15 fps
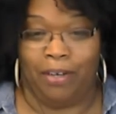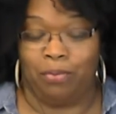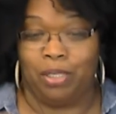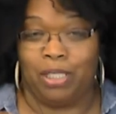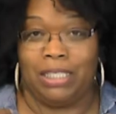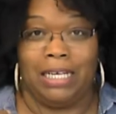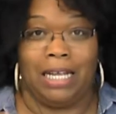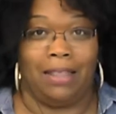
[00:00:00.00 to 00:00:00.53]
There
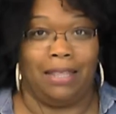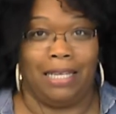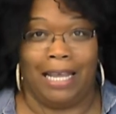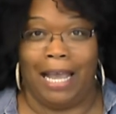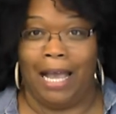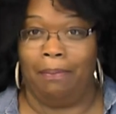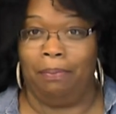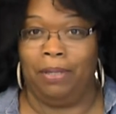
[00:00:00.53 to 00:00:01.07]
was nothing
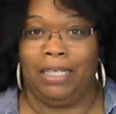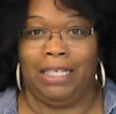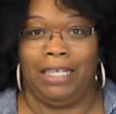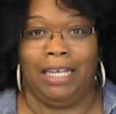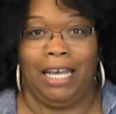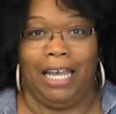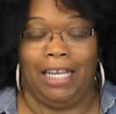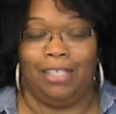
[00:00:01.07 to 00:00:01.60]

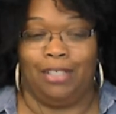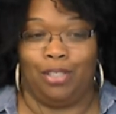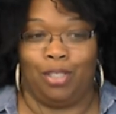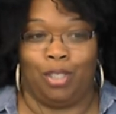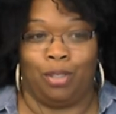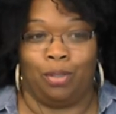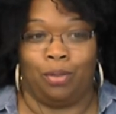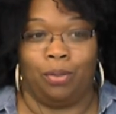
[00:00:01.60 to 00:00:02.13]
happening, and
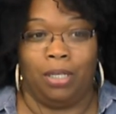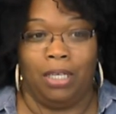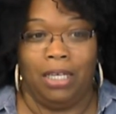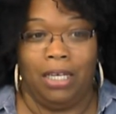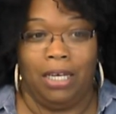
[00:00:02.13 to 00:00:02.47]
so